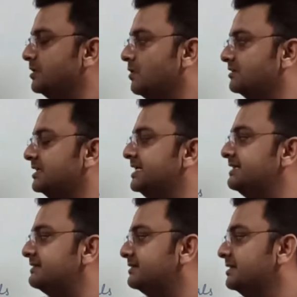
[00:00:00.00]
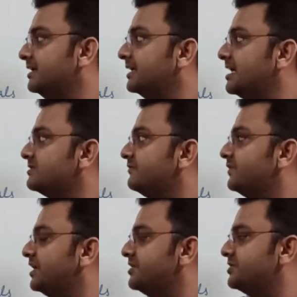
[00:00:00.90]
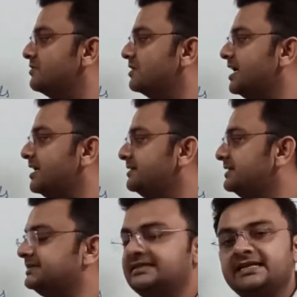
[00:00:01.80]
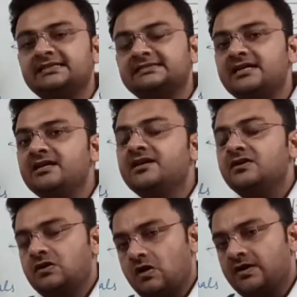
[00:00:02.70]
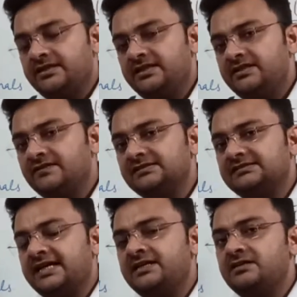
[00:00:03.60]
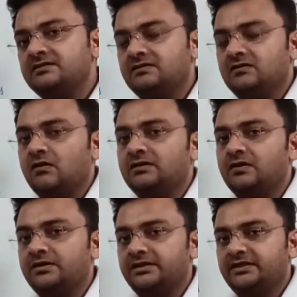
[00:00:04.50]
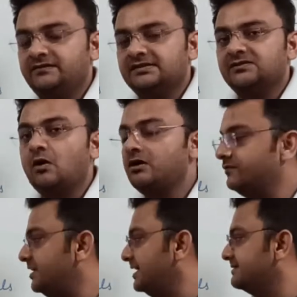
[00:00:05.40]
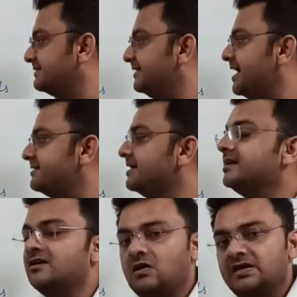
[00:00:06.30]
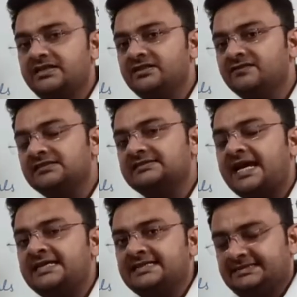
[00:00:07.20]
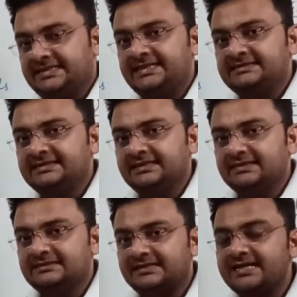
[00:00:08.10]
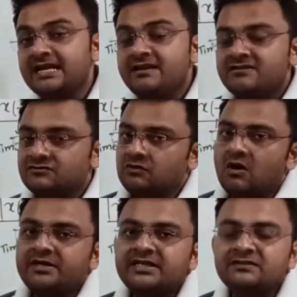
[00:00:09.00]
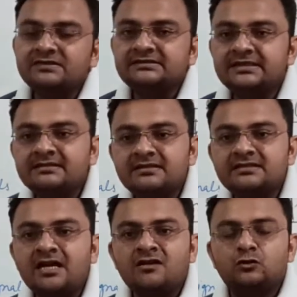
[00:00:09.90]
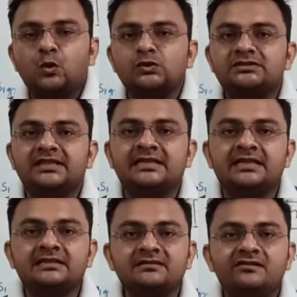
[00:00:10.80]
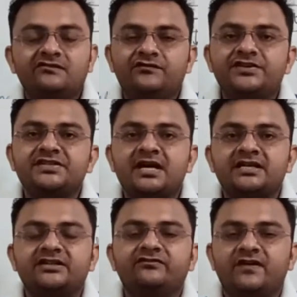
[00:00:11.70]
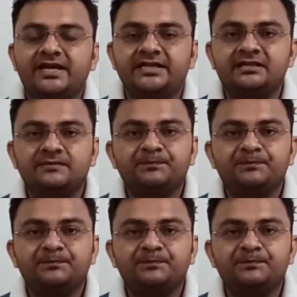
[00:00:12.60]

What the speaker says: not the least classification or characteristic is the continuous and non-continuous, or we can say that continuous and discrete signals, right? So continuous signals are those signals which are defined